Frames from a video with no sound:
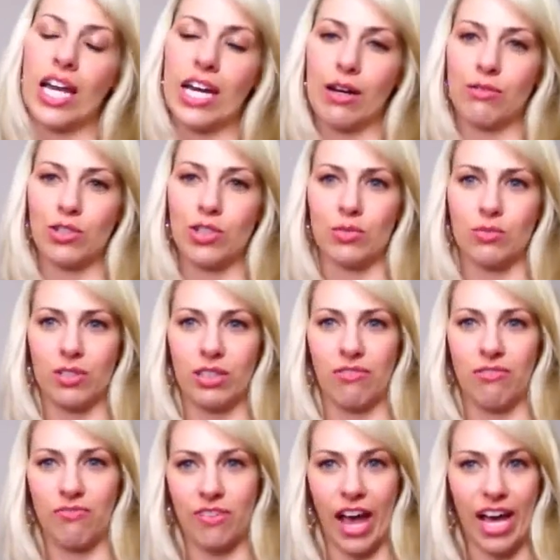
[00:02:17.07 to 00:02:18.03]
And I was just really
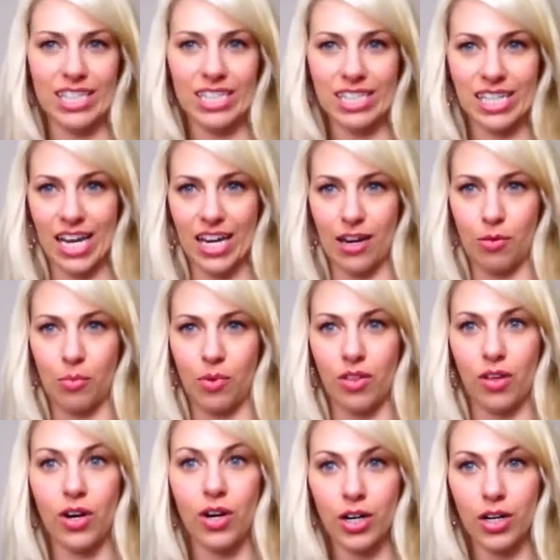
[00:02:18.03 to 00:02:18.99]
fascinated
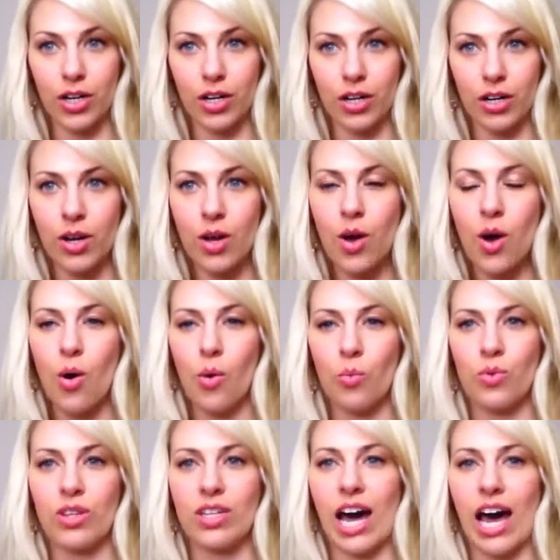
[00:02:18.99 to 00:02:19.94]
with her,
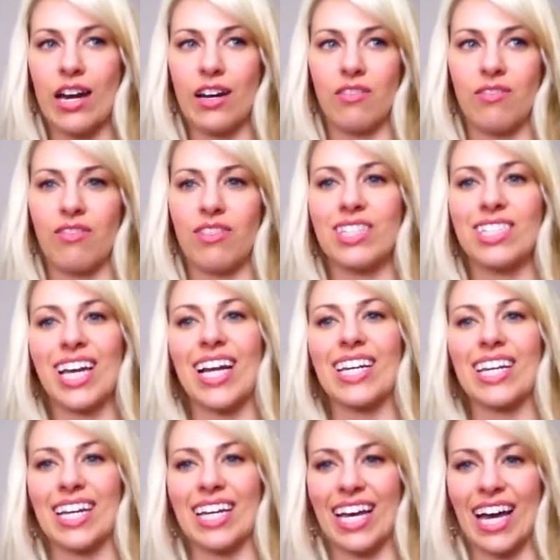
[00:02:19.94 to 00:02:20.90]
with kind of the
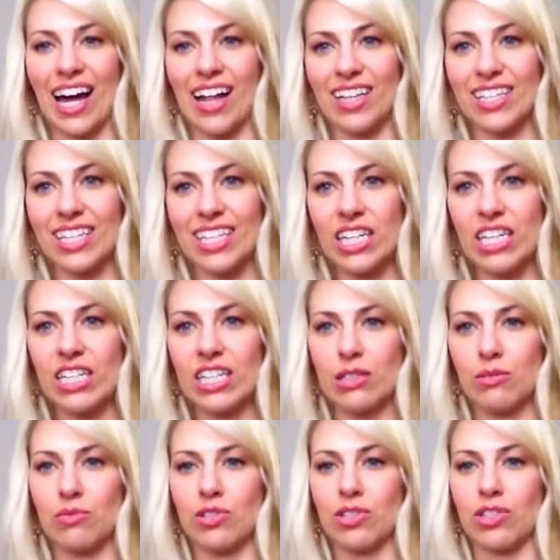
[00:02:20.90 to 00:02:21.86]
technicality, and
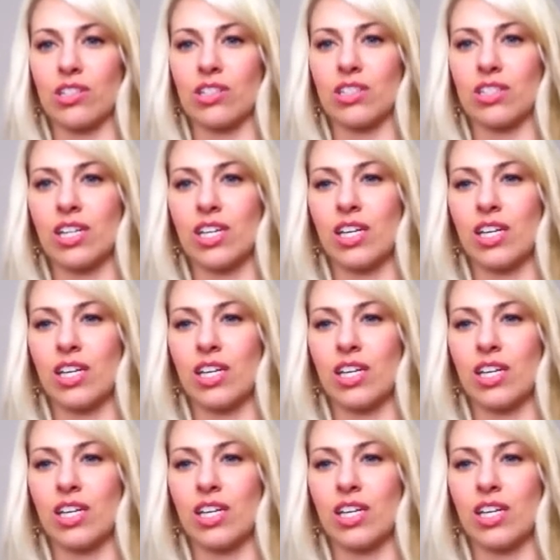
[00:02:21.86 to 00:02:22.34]
it wasn't